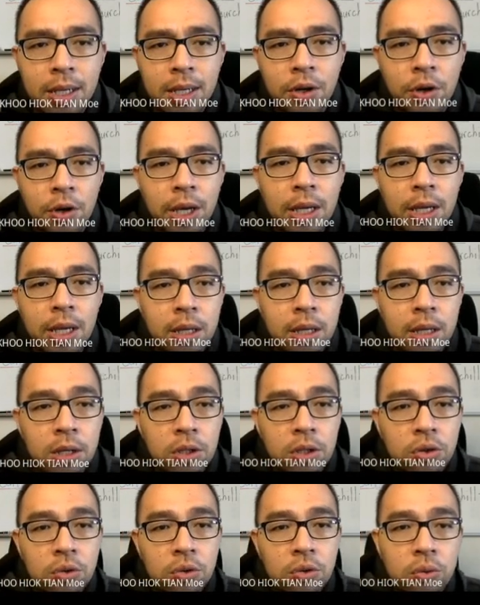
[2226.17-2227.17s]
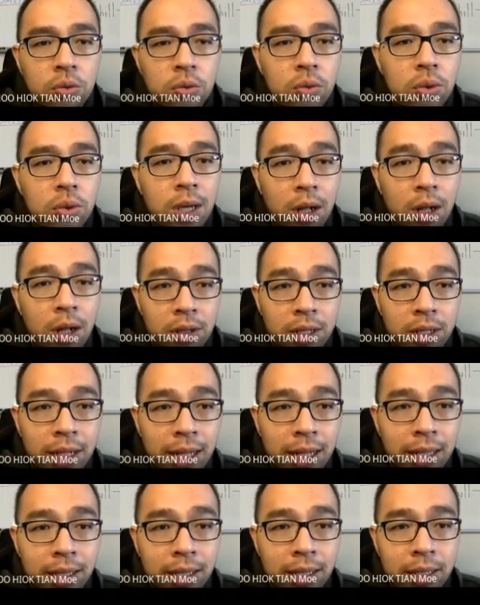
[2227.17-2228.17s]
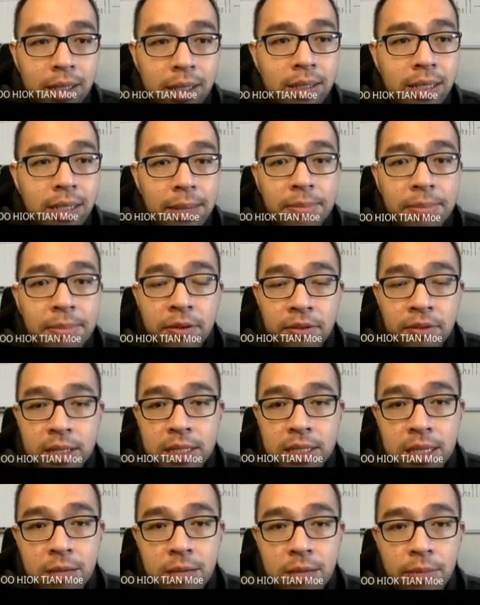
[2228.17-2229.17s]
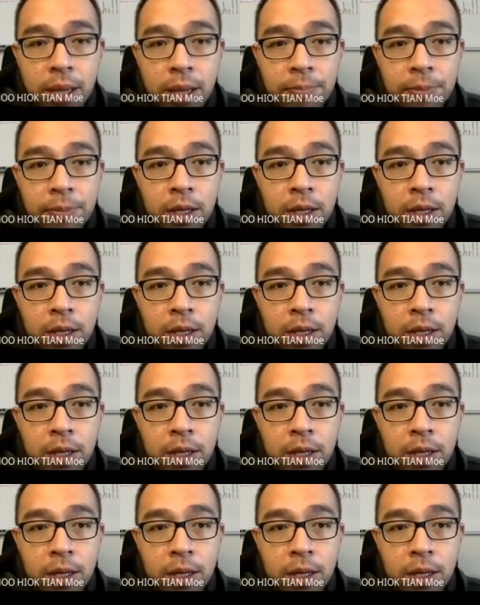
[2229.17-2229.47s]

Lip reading: okay, to calculate the depth of the seabed.